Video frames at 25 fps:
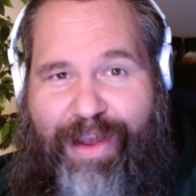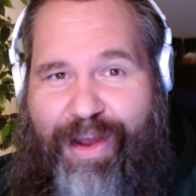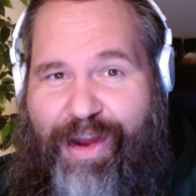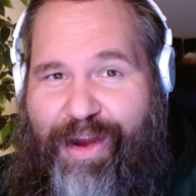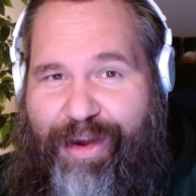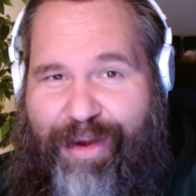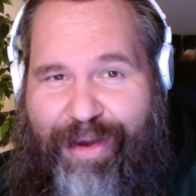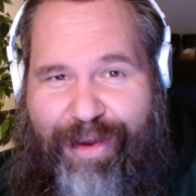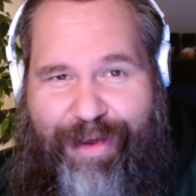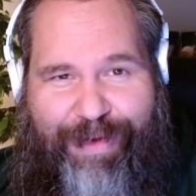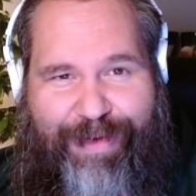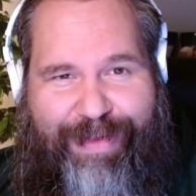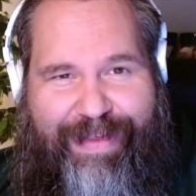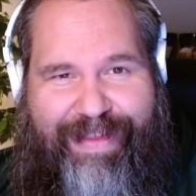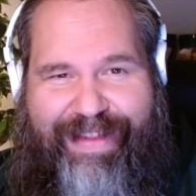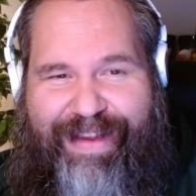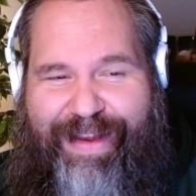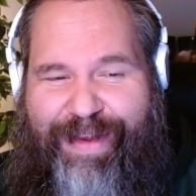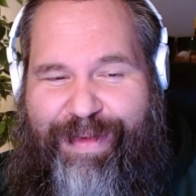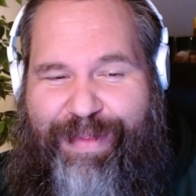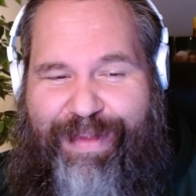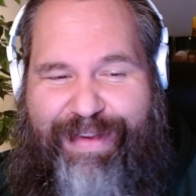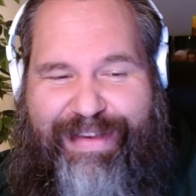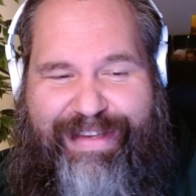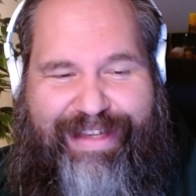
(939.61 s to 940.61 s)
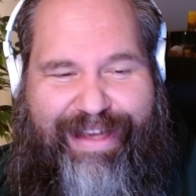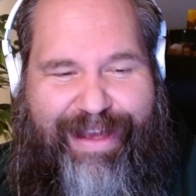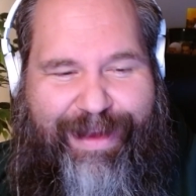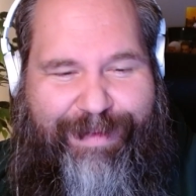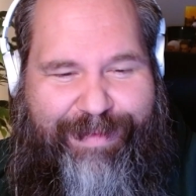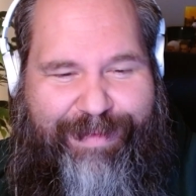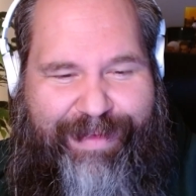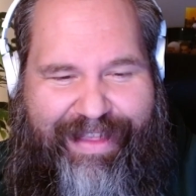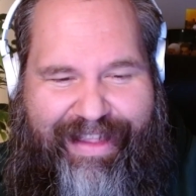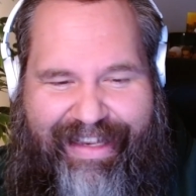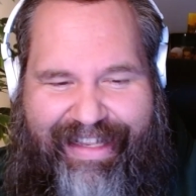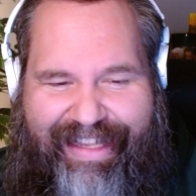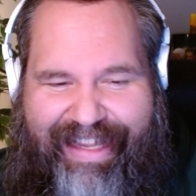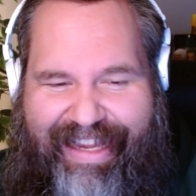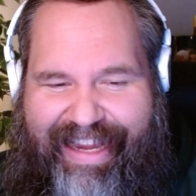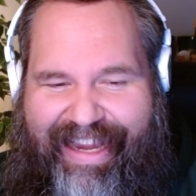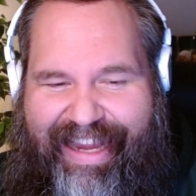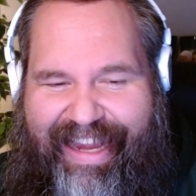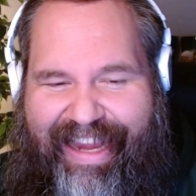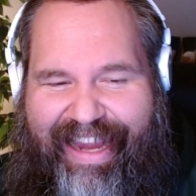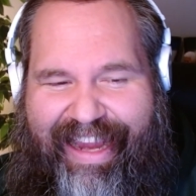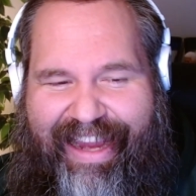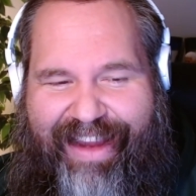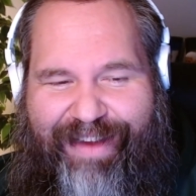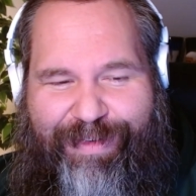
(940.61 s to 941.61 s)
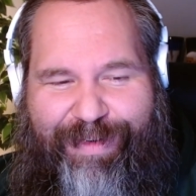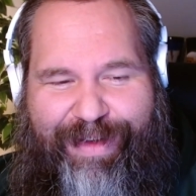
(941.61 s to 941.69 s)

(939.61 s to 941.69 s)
Argos near the top of the league,